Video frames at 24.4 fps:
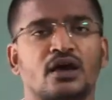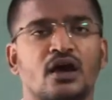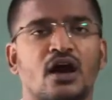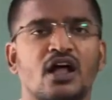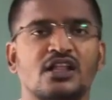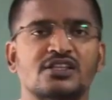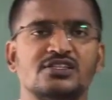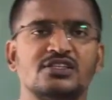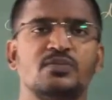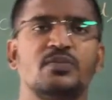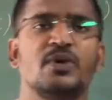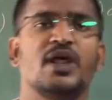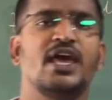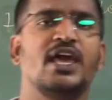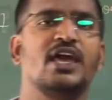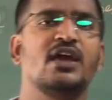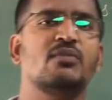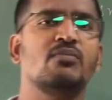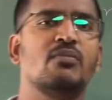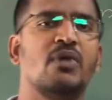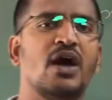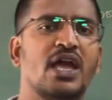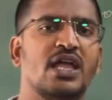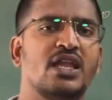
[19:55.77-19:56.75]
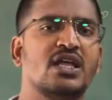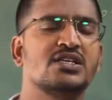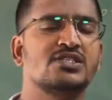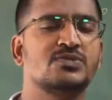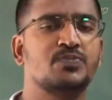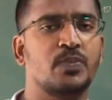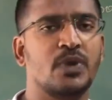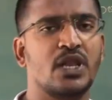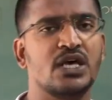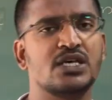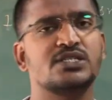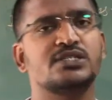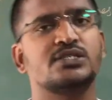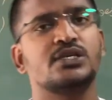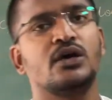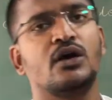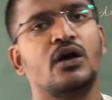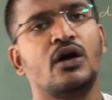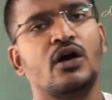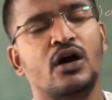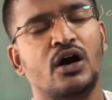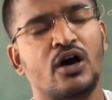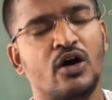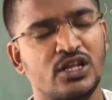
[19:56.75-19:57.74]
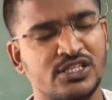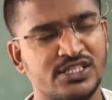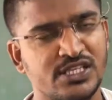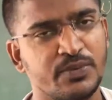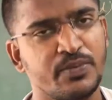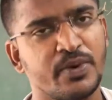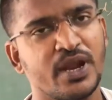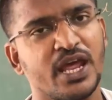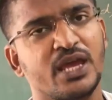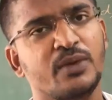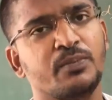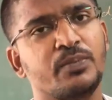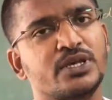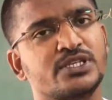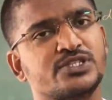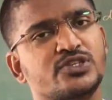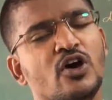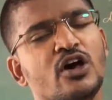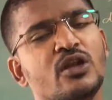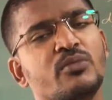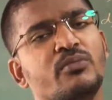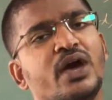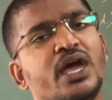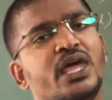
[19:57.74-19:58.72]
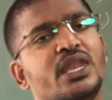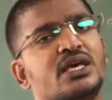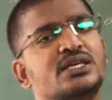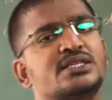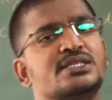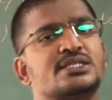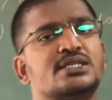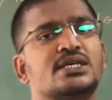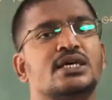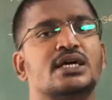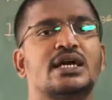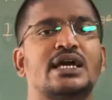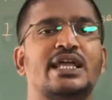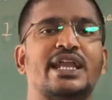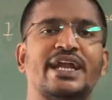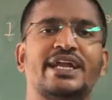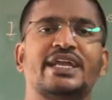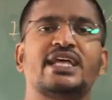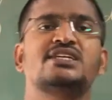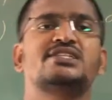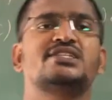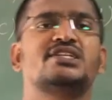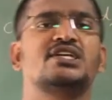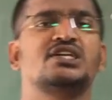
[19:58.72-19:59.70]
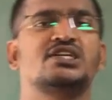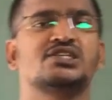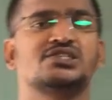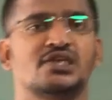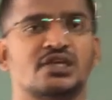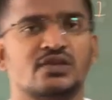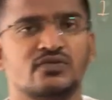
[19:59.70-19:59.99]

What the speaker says: Algebraic plus or minus greatest integer